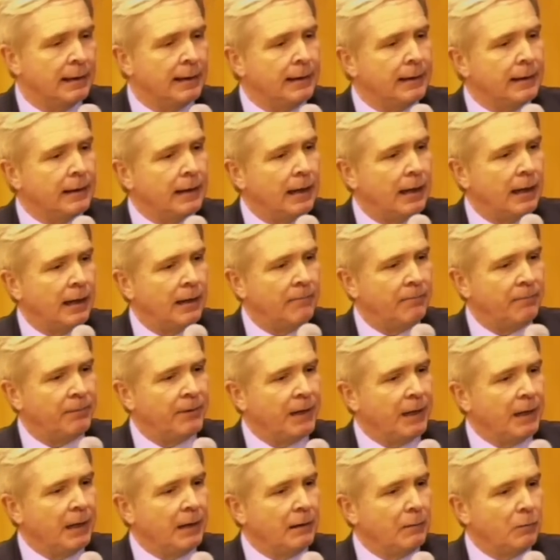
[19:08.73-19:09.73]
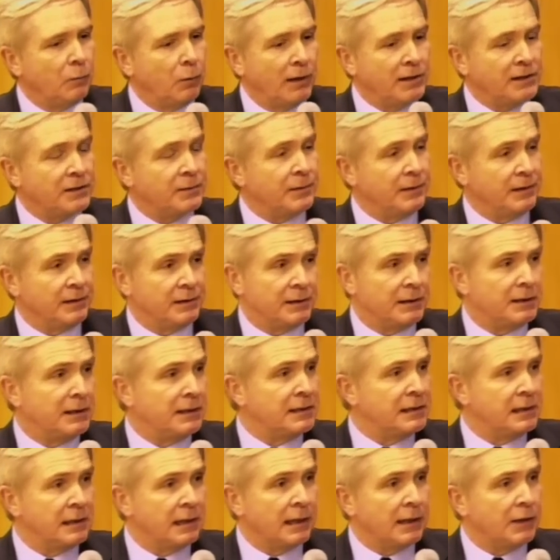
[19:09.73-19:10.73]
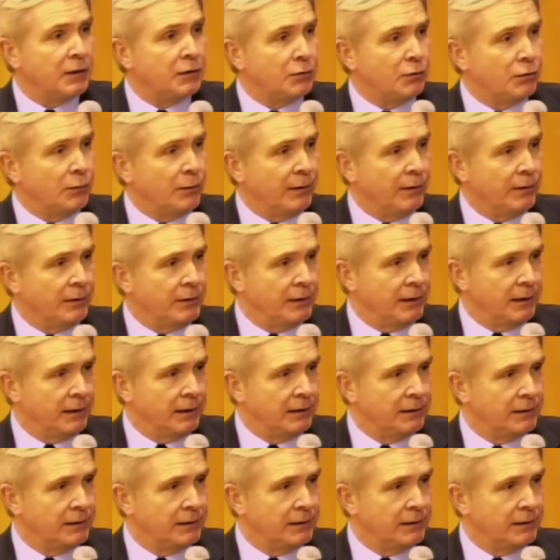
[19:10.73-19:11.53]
Um, Westminster doesn't like tall buildings.